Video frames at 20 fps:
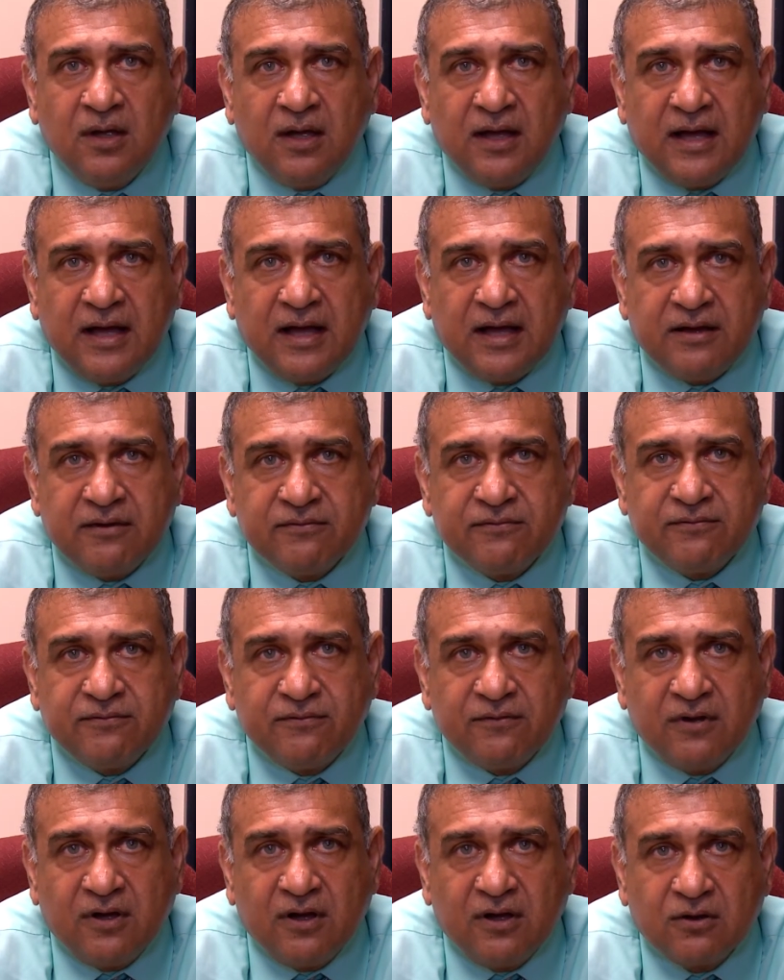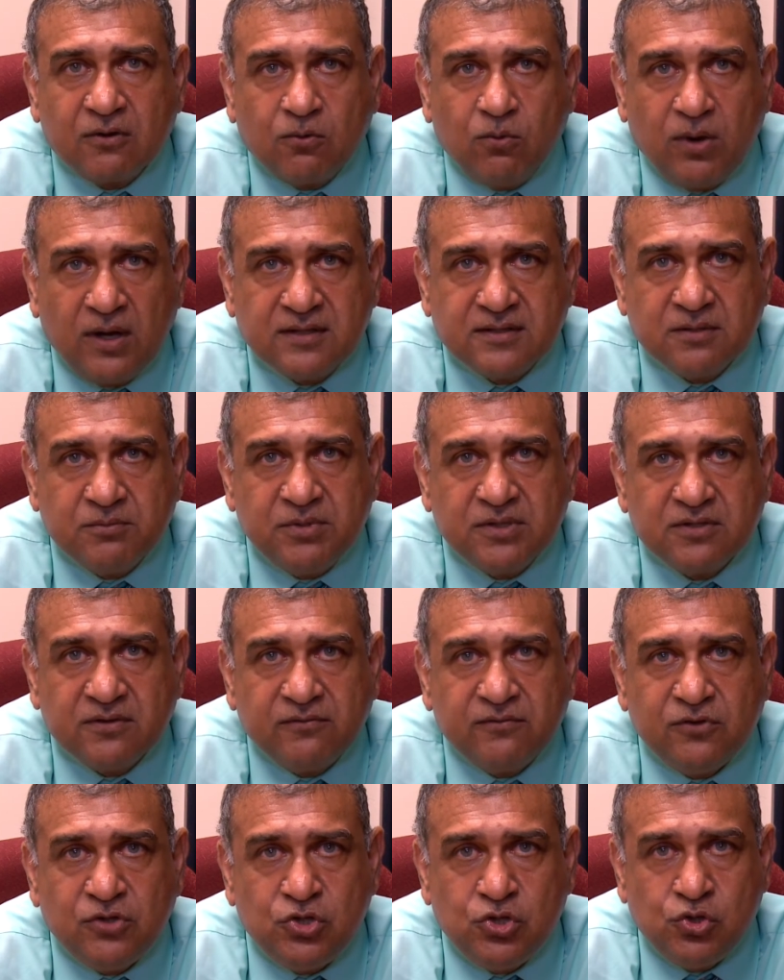have quite a bit
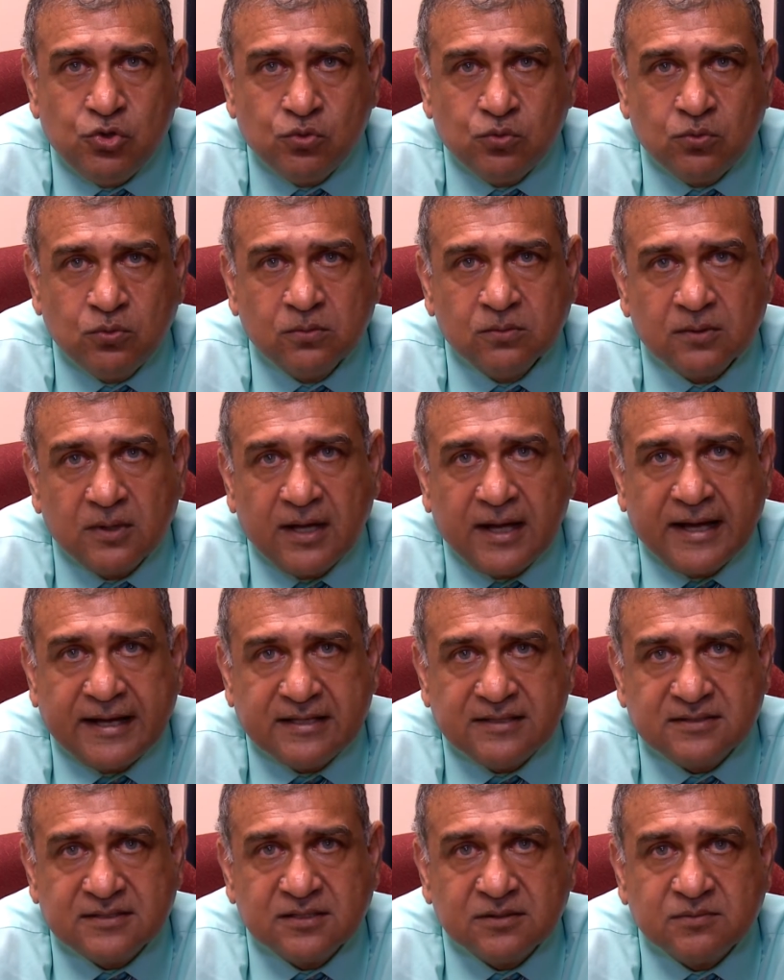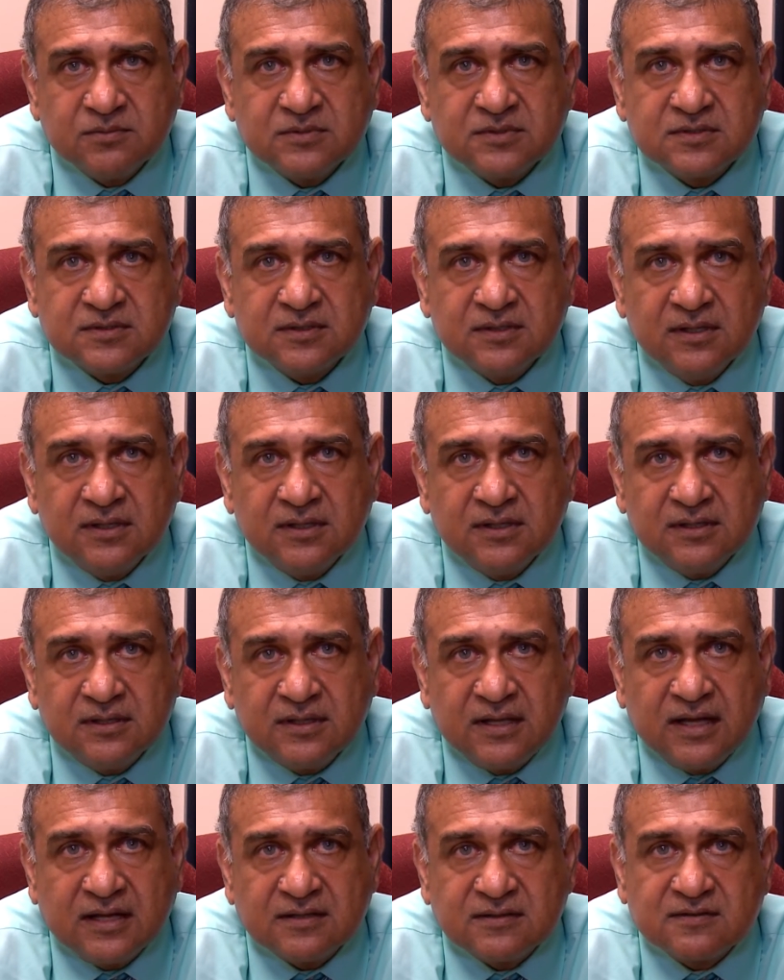of new items
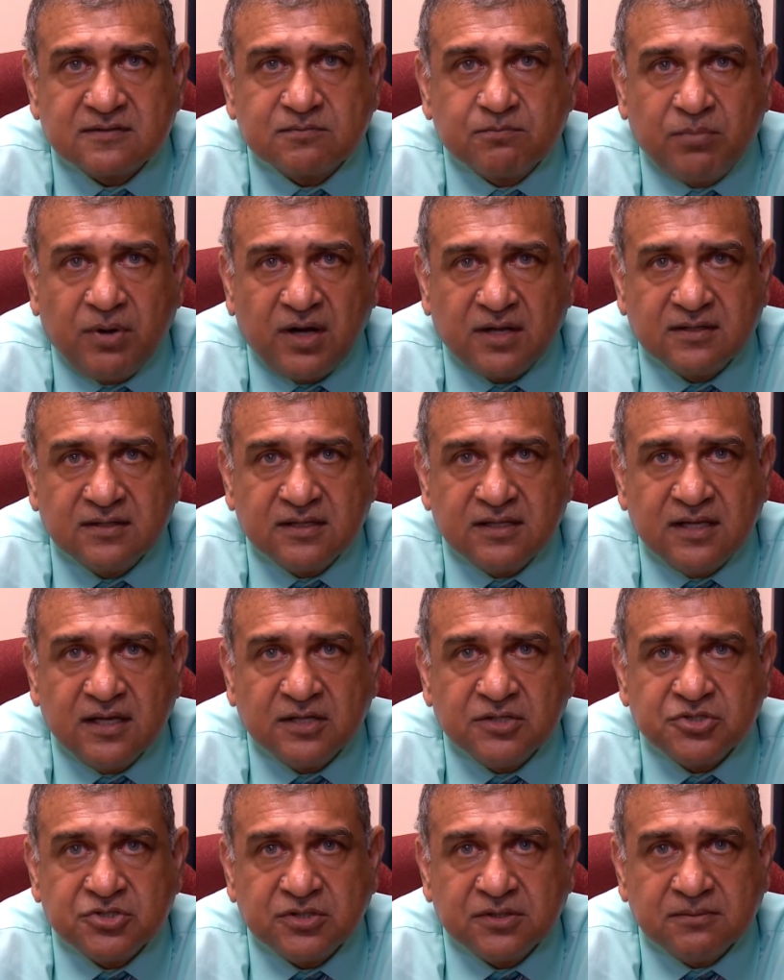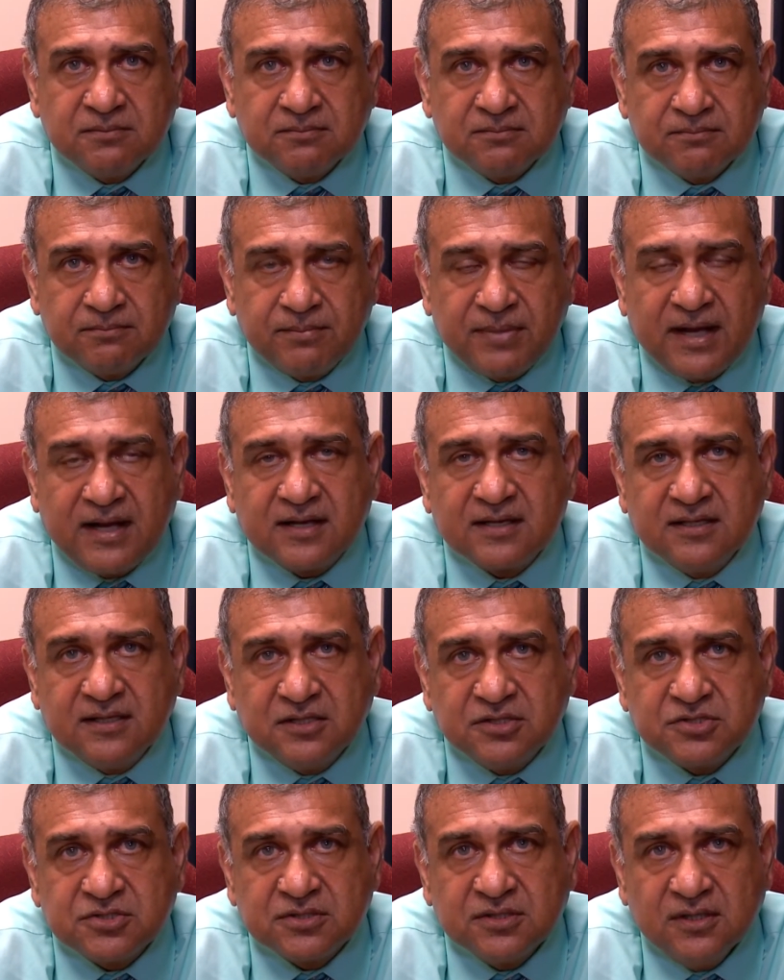that's part of the engine
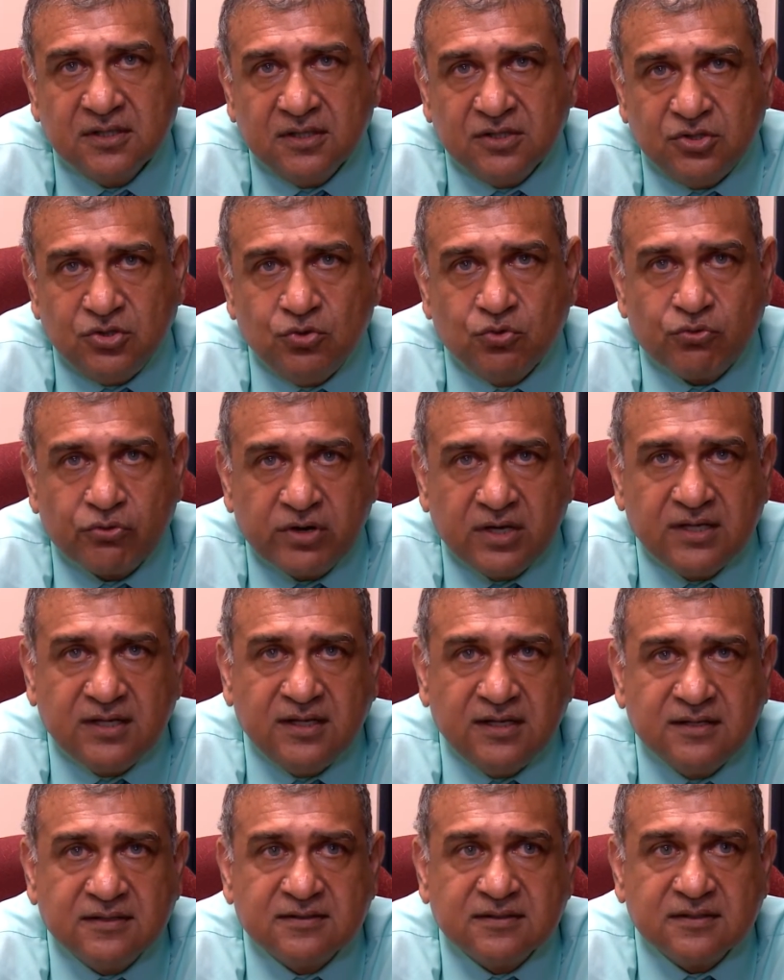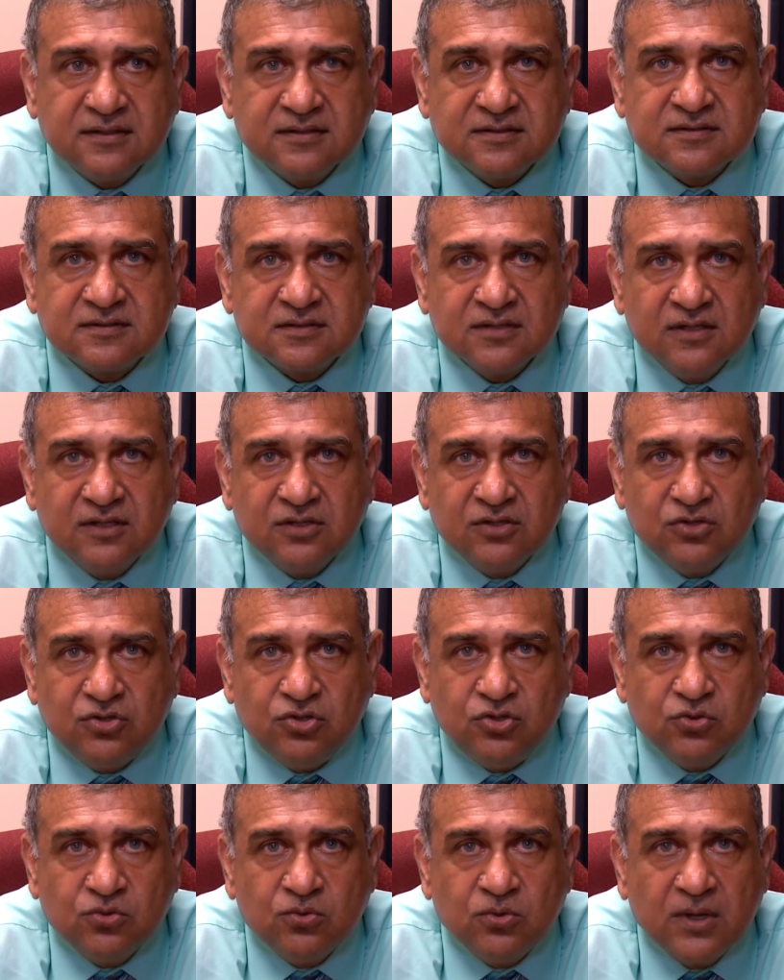package. New radiators,
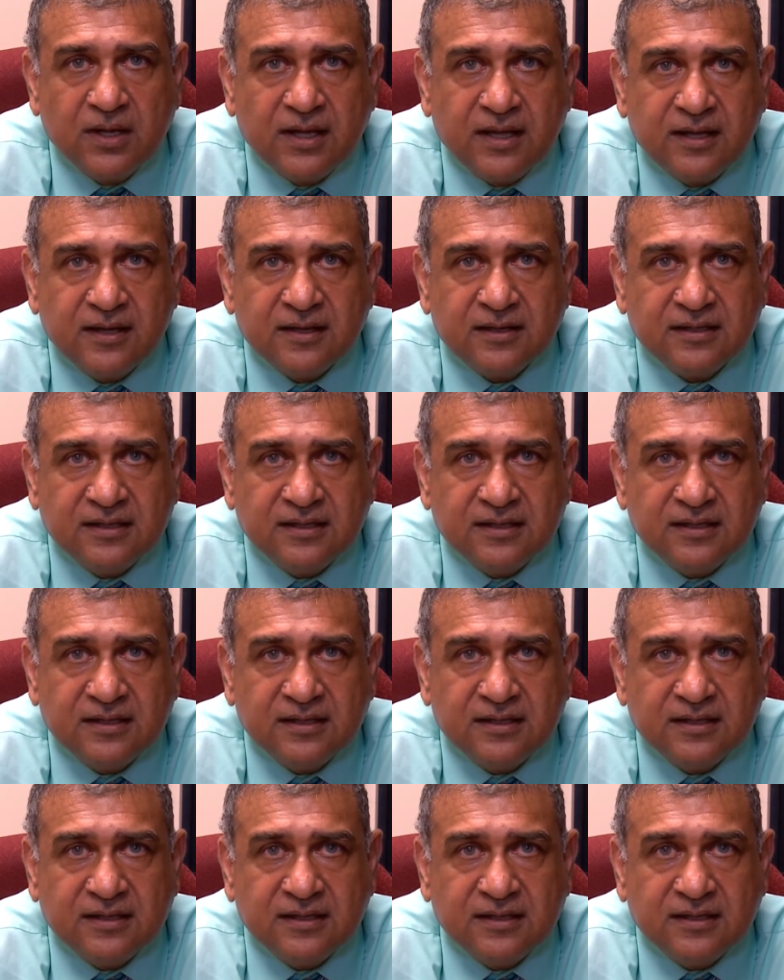new air